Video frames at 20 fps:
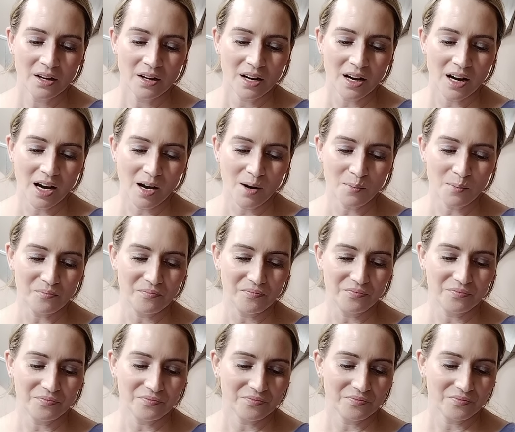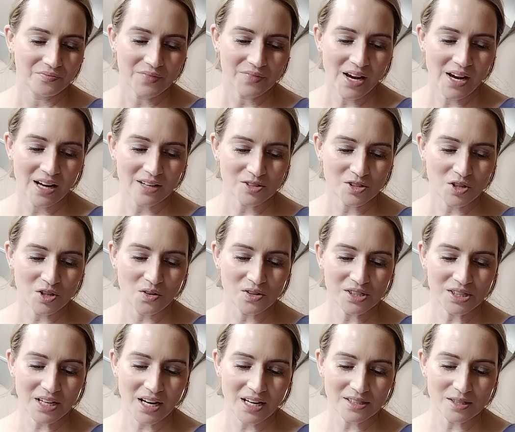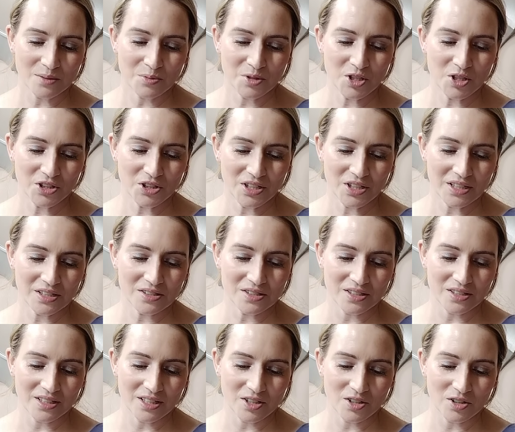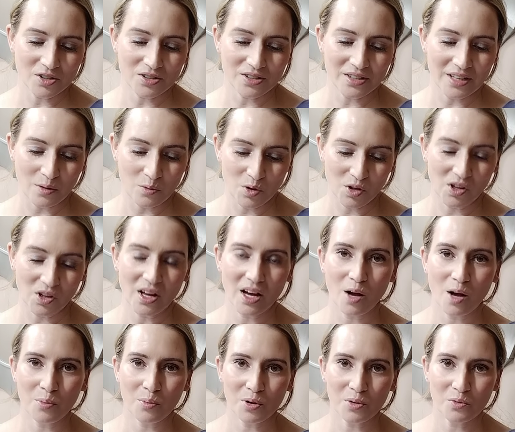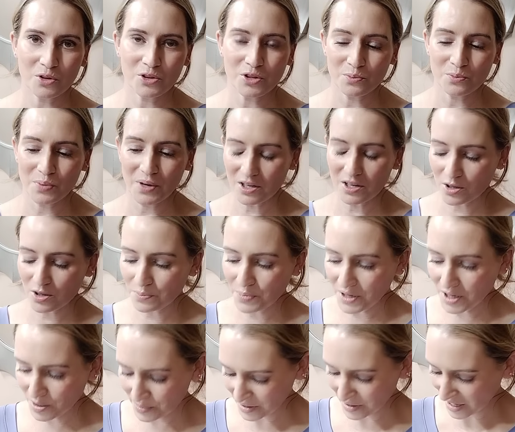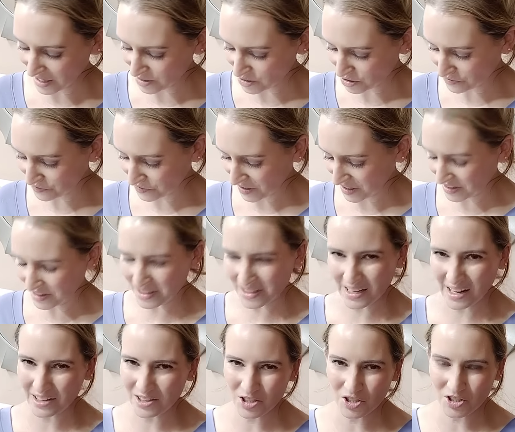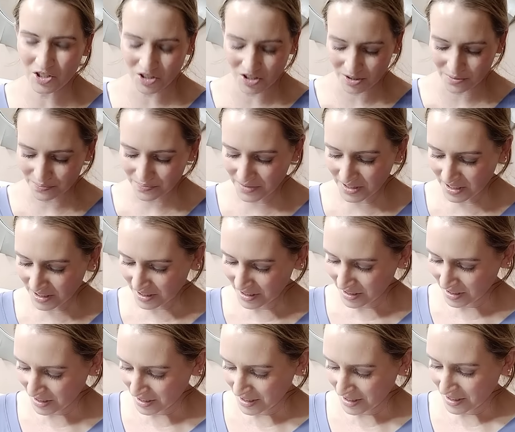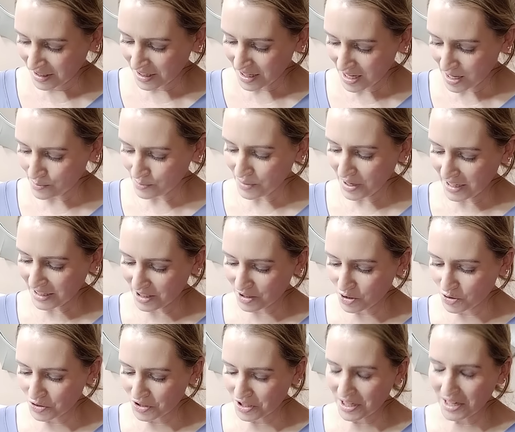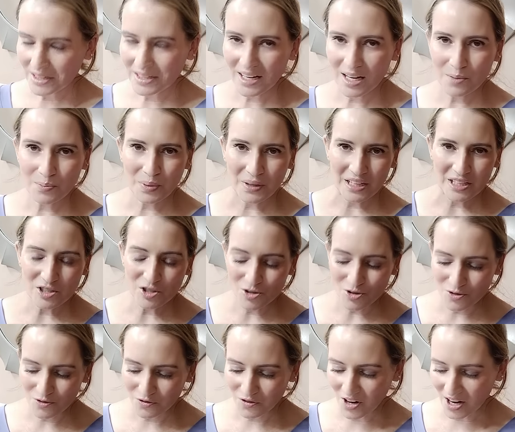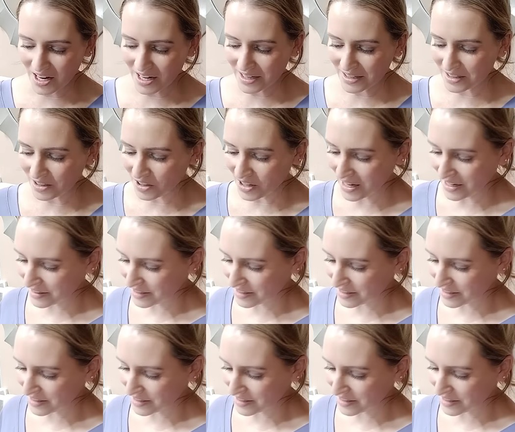um, yeah, so it's got some good things in here that will help with your barrier repair, but I just find the texture, um, I can use it at night, but I do find a lot of